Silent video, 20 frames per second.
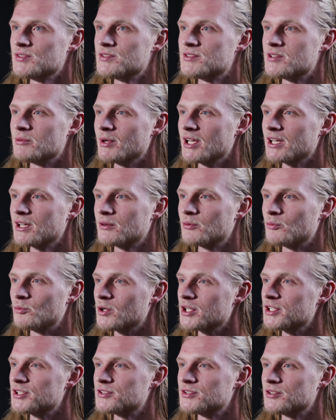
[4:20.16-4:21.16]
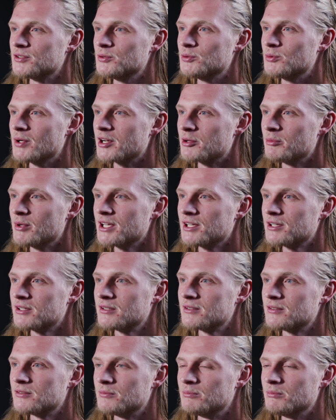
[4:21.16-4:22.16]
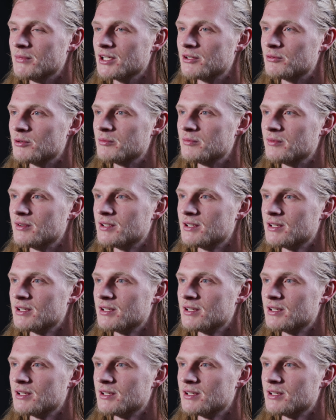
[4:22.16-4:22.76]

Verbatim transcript: to make what you want to make, make what